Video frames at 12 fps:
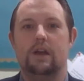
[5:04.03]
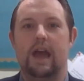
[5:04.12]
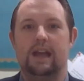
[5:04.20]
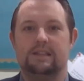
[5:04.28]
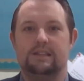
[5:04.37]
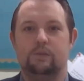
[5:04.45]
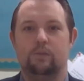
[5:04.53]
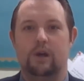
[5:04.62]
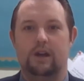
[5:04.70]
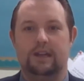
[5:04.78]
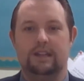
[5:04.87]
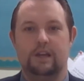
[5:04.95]
excellent
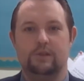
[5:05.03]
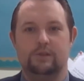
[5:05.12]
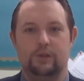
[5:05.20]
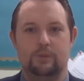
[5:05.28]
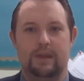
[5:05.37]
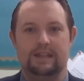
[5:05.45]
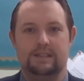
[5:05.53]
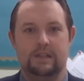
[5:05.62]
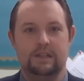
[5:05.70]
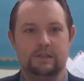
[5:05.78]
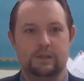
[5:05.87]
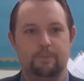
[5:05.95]
work in those Zoom
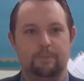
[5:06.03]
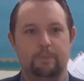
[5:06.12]
lessons.